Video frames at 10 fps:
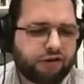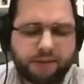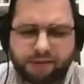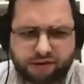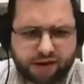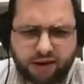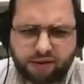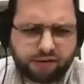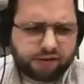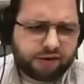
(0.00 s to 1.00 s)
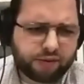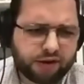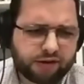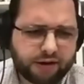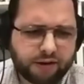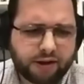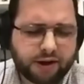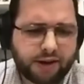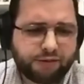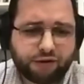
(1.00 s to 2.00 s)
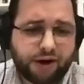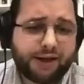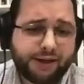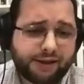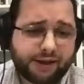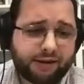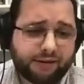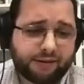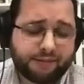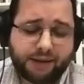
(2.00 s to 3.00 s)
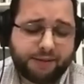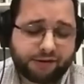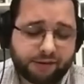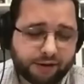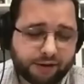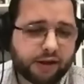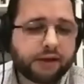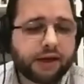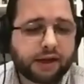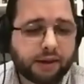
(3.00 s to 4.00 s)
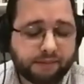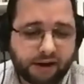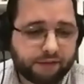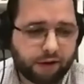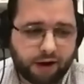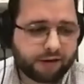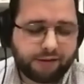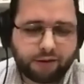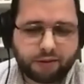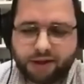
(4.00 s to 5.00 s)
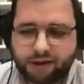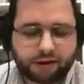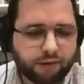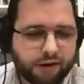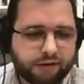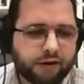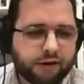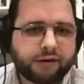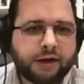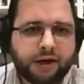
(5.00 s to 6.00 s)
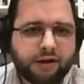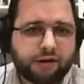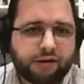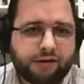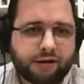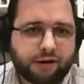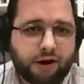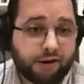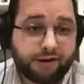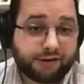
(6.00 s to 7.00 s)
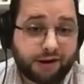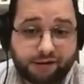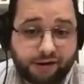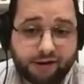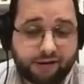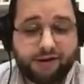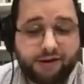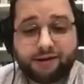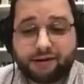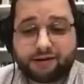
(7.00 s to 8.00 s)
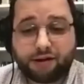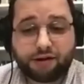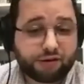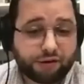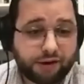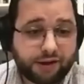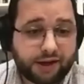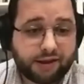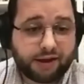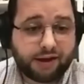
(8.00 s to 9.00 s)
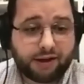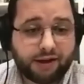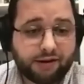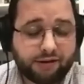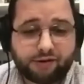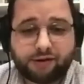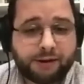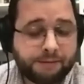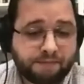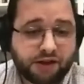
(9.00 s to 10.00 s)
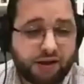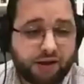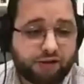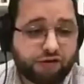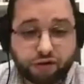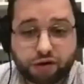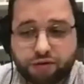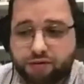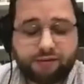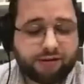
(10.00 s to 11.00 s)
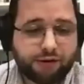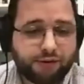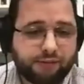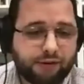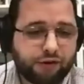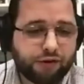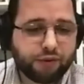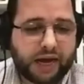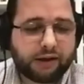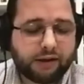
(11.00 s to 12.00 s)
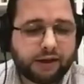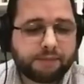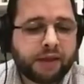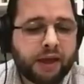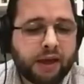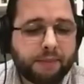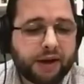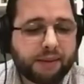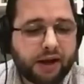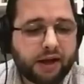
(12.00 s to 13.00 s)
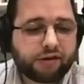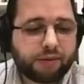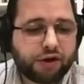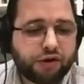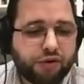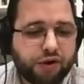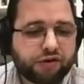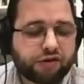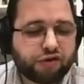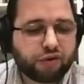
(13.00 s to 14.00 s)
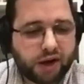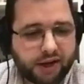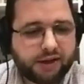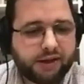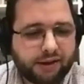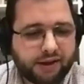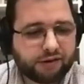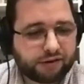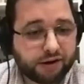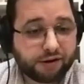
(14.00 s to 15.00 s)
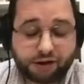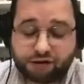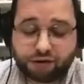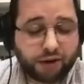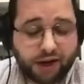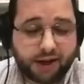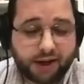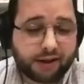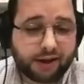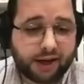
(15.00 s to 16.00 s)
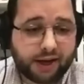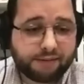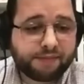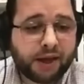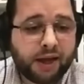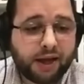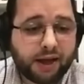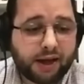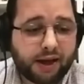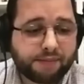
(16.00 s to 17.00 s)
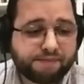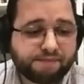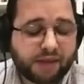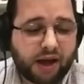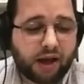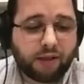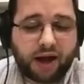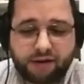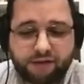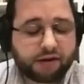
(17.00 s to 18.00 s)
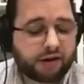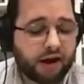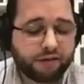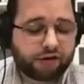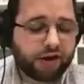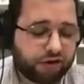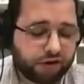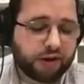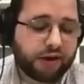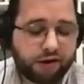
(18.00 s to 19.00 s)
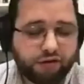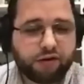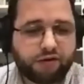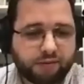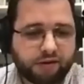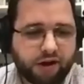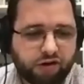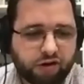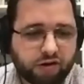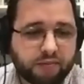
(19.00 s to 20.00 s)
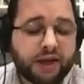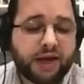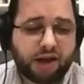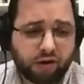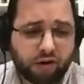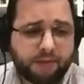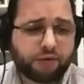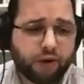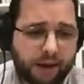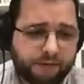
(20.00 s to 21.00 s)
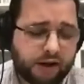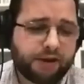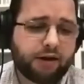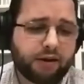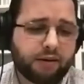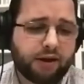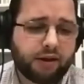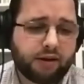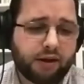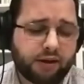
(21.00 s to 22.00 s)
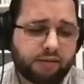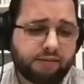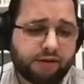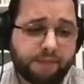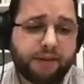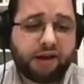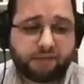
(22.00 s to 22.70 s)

tip the scales to one side or the other i'm trying eh, to my best ability and i'm a flawed human being like the rest of us to to call it as i see it to tell a story that i think is is true to to reality but I'm not someone who is trying necessarily to weigh in. And um, a lot of the conversation around the history of dispensationalism has really been wrapped up in in in debates